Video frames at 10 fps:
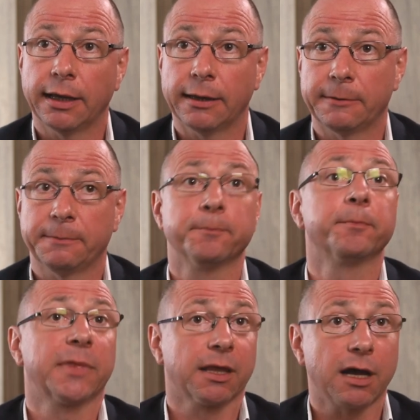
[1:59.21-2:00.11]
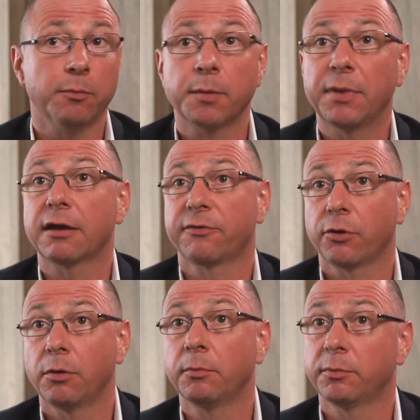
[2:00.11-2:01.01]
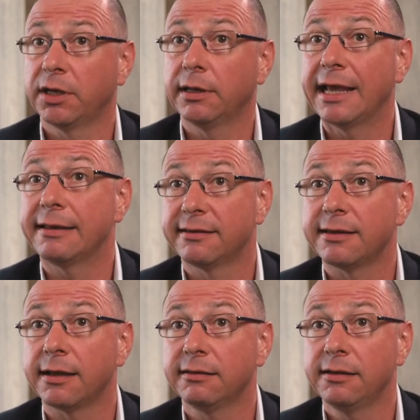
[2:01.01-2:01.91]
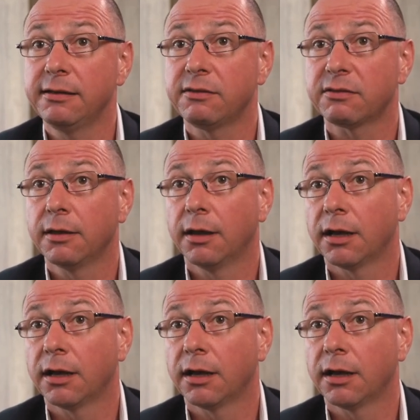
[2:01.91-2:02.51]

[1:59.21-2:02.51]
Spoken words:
and coming back from the late 90s,